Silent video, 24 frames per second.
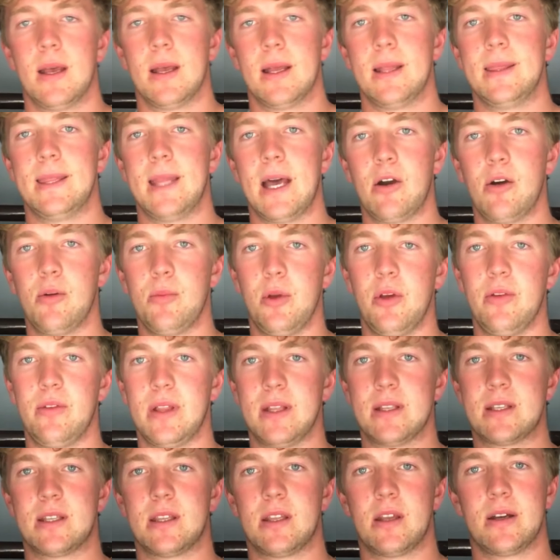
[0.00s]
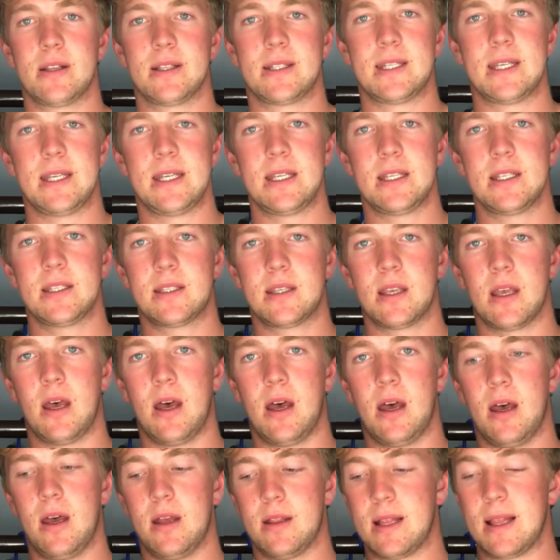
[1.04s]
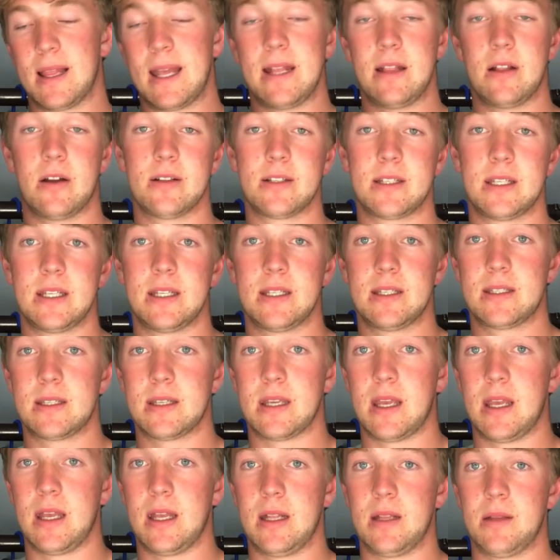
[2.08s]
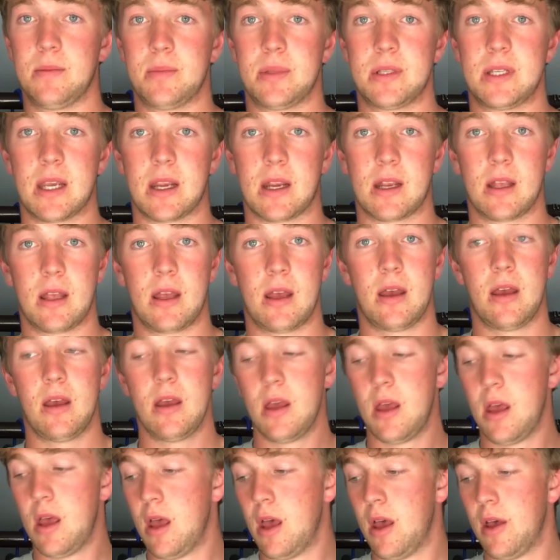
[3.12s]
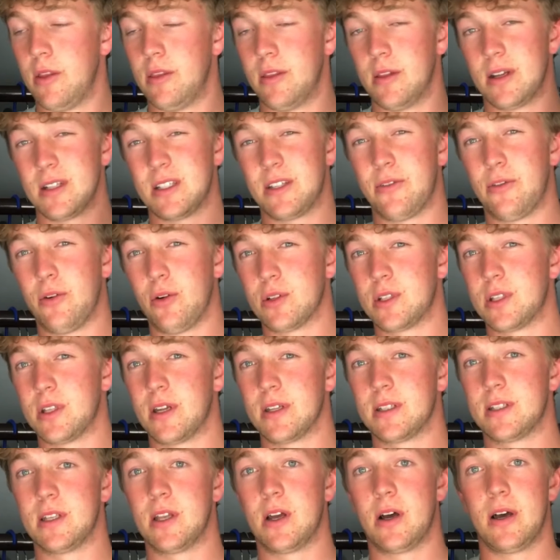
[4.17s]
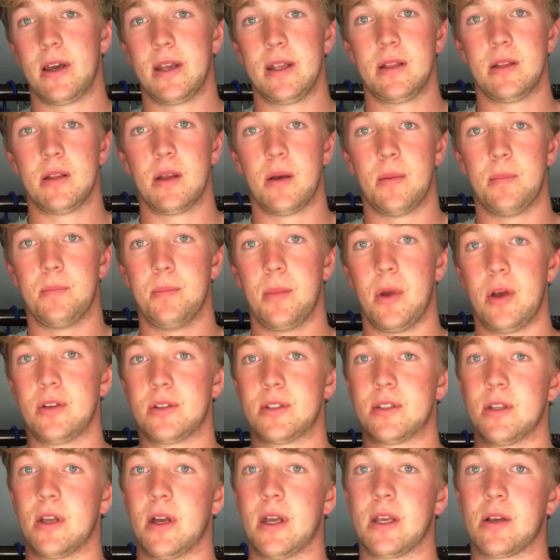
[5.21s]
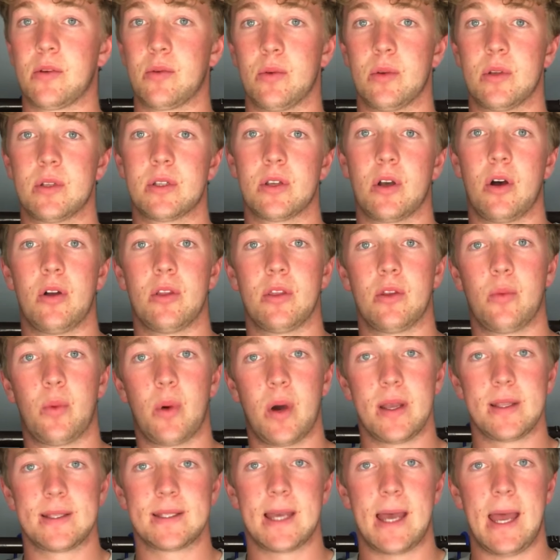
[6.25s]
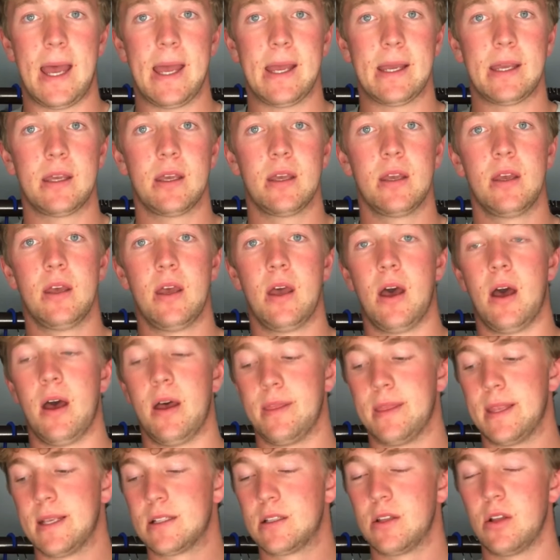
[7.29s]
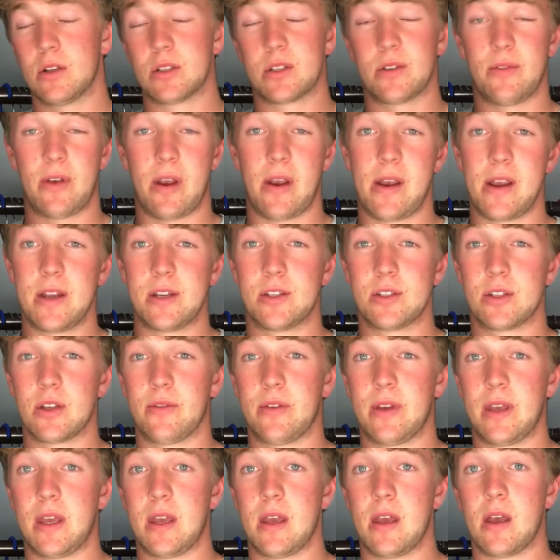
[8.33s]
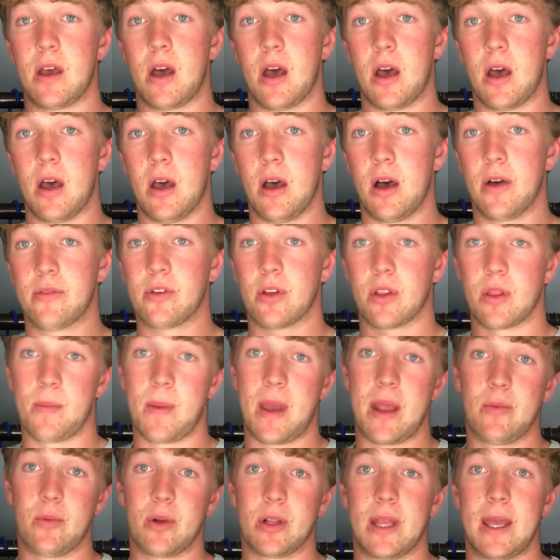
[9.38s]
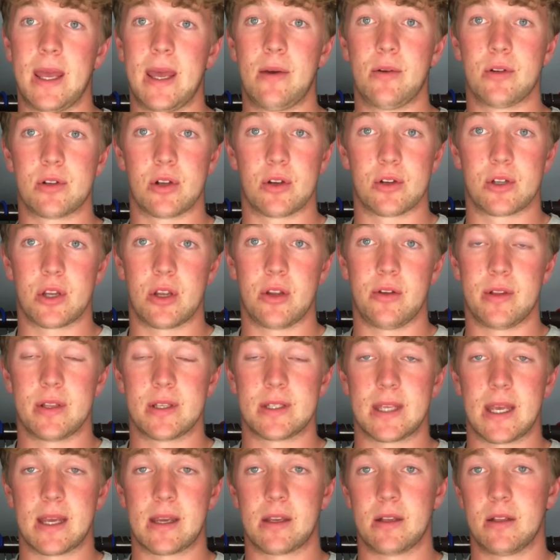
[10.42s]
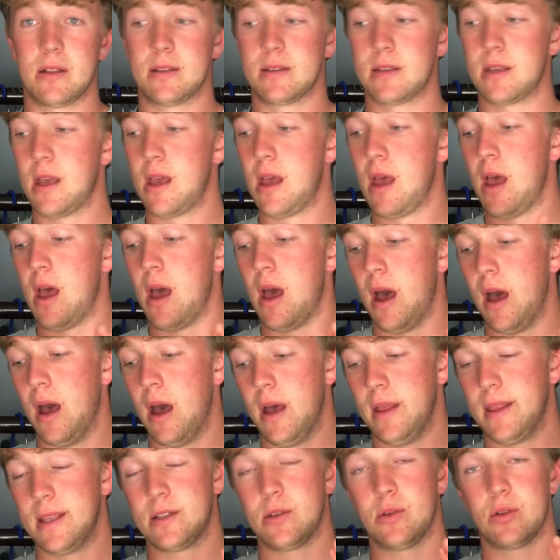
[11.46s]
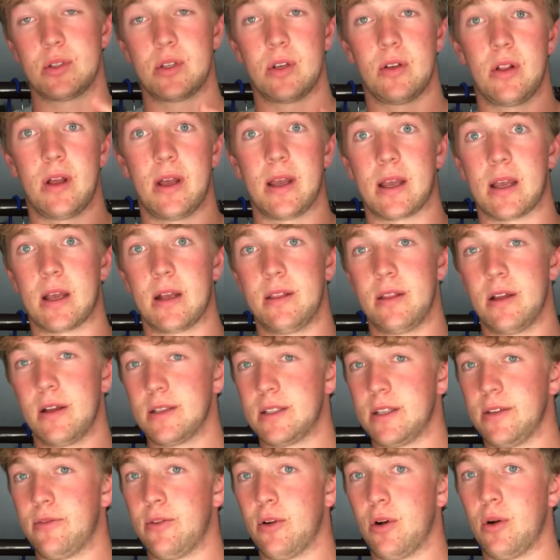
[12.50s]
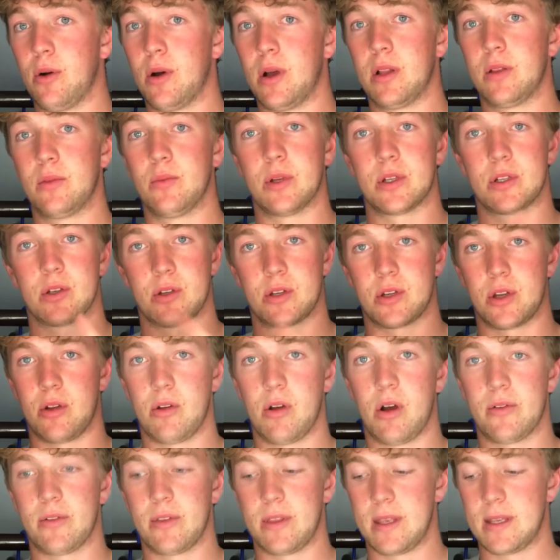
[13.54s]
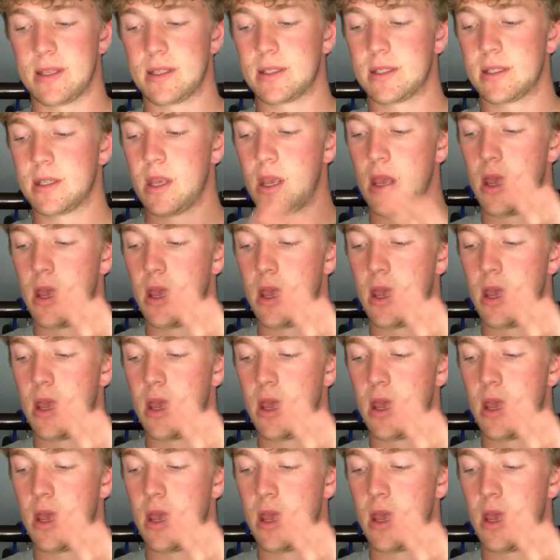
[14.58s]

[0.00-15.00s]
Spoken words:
Now we're moving into the 90s, the late 90s in particular. 94 to 99, most Nike was on the white tag. There's lots of variations of it. I've got the main one here, which I'll show you in a second. There's also like a 94 one, which I'll show you after this.